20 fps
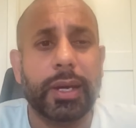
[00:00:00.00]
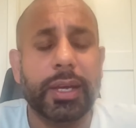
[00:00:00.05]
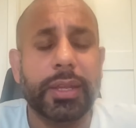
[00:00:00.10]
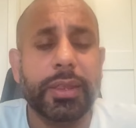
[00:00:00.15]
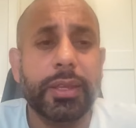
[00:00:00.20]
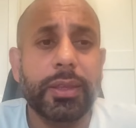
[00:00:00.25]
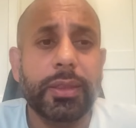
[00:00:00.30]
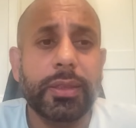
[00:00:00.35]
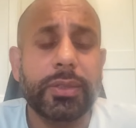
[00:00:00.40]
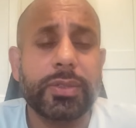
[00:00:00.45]
I
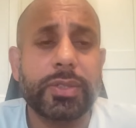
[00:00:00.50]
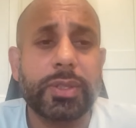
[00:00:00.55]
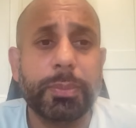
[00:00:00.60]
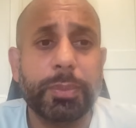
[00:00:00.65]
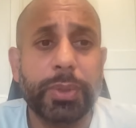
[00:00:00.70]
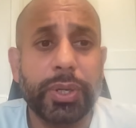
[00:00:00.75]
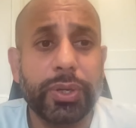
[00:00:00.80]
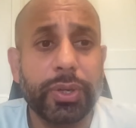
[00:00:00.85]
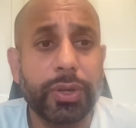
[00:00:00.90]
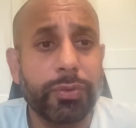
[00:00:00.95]
think there's a
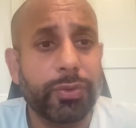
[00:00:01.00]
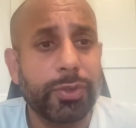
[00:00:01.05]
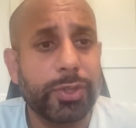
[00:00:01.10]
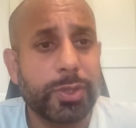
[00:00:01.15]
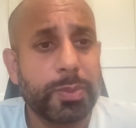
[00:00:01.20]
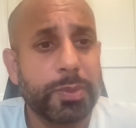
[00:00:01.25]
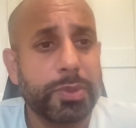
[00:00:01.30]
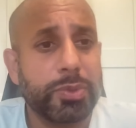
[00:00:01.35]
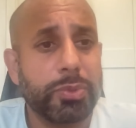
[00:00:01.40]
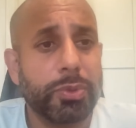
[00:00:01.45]
big difference
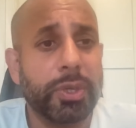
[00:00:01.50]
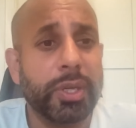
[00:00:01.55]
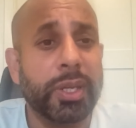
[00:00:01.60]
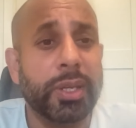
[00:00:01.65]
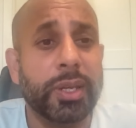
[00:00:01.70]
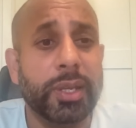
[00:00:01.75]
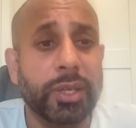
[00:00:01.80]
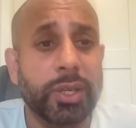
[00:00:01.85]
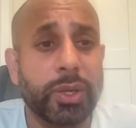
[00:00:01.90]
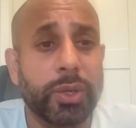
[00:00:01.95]

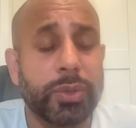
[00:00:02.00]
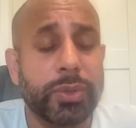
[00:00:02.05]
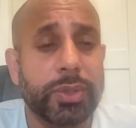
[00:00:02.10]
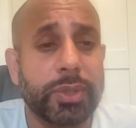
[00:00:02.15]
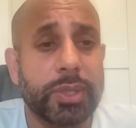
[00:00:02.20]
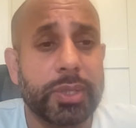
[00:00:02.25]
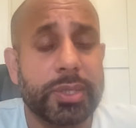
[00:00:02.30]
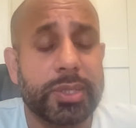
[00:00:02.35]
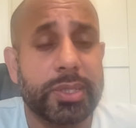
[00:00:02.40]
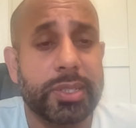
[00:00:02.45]
between, you know,
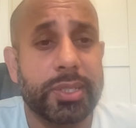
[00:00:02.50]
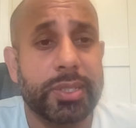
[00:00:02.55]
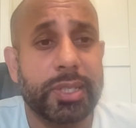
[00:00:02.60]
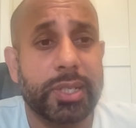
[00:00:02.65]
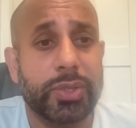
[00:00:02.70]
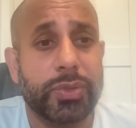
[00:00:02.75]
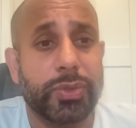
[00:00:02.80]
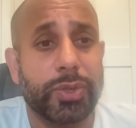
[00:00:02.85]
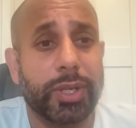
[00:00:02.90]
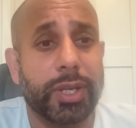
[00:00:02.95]

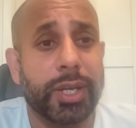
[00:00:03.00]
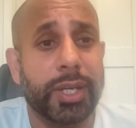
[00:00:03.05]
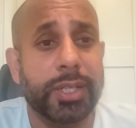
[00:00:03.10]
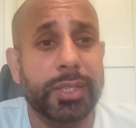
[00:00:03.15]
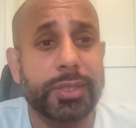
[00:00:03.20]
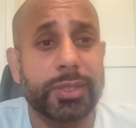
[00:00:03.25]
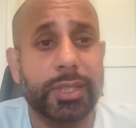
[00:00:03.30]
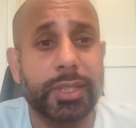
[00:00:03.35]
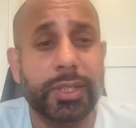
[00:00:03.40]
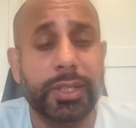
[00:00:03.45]

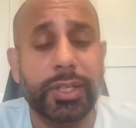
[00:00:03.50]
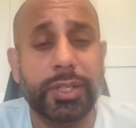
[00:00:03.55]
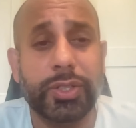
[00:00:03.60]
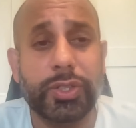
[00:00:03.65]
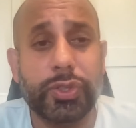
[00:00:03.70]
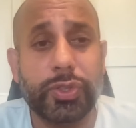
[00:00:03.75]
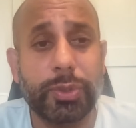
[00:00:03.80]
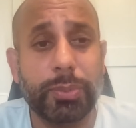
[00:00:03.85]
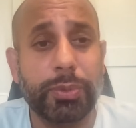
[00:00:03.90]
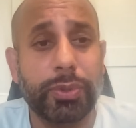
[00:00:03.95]
decentralized and
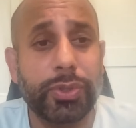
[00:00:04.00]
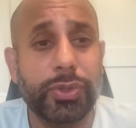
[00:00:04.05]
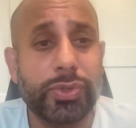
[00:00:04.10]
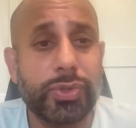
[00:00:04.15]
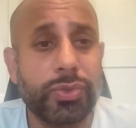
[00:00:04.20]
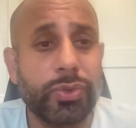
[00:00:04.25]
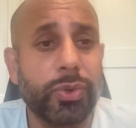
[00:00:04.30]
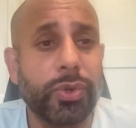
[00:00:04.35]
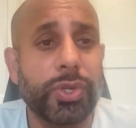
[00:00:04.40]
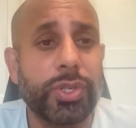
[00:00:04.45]
distributed
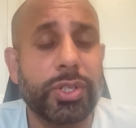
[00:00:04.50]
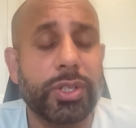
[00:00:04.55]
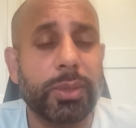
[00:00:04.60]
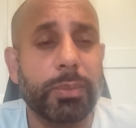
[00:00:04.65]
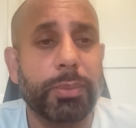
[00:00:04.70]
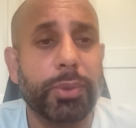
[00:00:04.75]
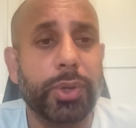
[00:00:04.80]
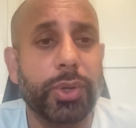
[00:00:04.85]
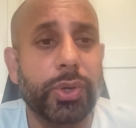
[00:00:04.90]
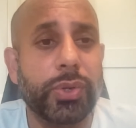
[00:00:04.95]
storage
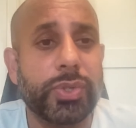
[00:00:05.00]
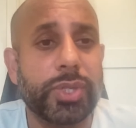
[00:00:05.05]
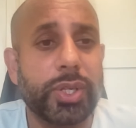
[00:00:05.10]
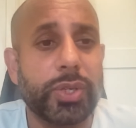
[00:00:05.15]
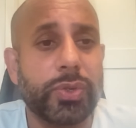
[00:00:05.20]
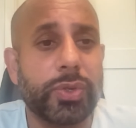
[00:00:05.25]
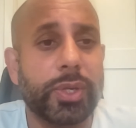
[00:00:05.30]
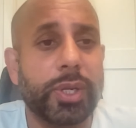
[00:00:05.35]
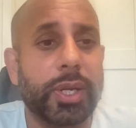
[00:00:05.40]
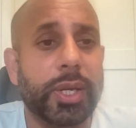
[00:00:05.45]
compared to
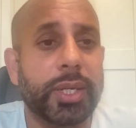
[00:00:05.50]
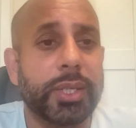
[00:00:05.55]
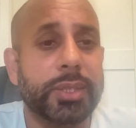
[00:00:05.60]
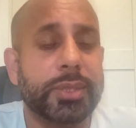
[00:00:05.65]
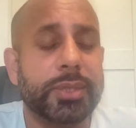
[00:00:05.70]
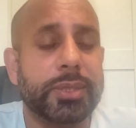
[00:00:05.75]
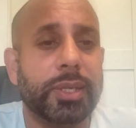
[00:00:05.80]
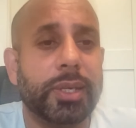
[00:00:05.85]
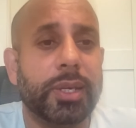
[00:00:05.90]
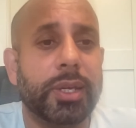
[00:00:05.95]

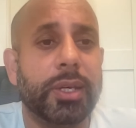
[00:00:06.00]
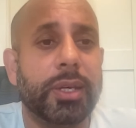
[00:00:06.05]
centralized.